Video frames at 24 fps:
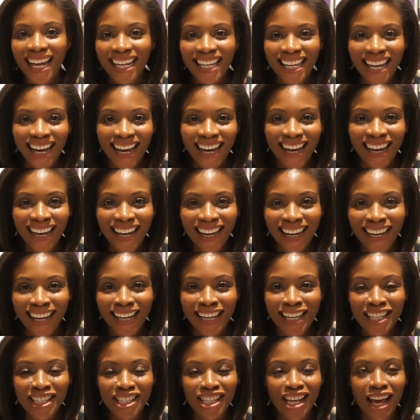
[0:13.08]

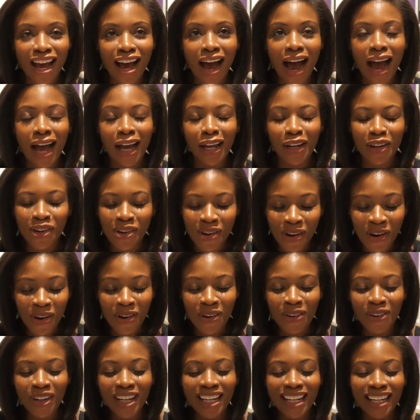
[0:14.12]
guys, I
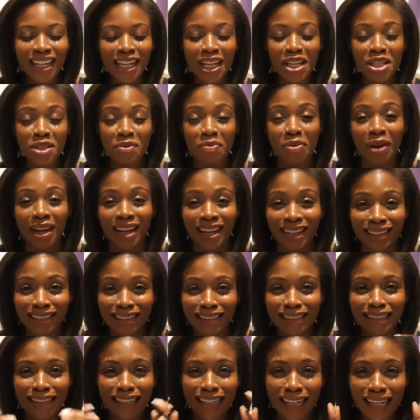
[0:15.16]
know it has
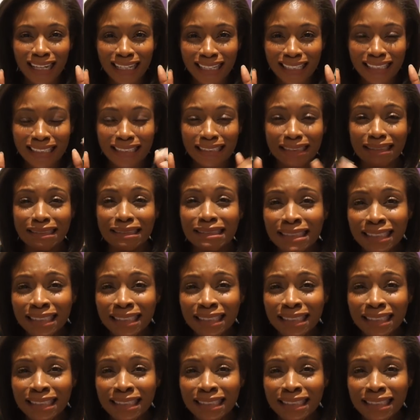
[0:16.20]
been like